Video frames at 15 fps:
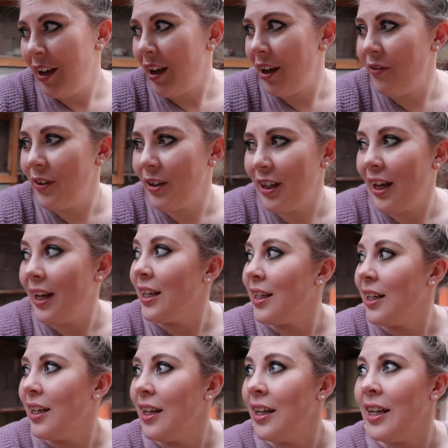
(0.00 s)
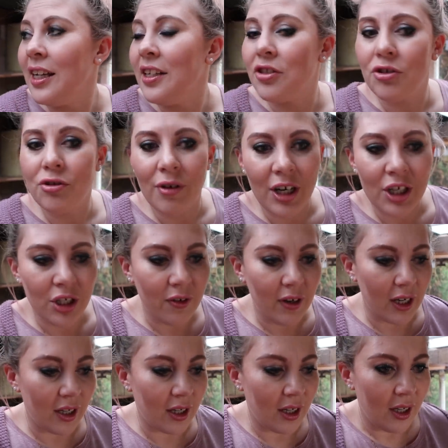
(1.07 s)
I feel like it's
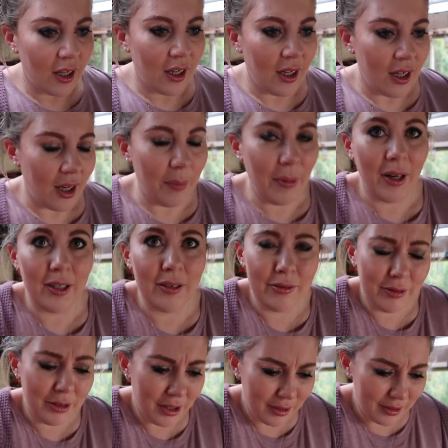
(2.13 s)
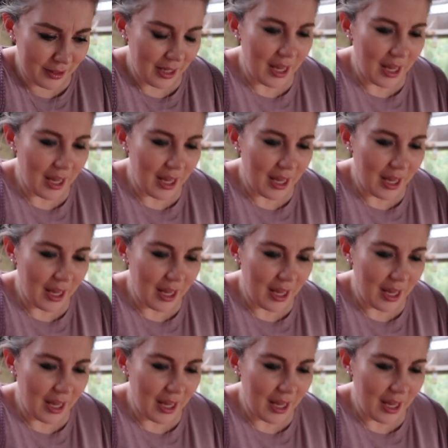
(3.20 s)
treasuring a part of, gosh,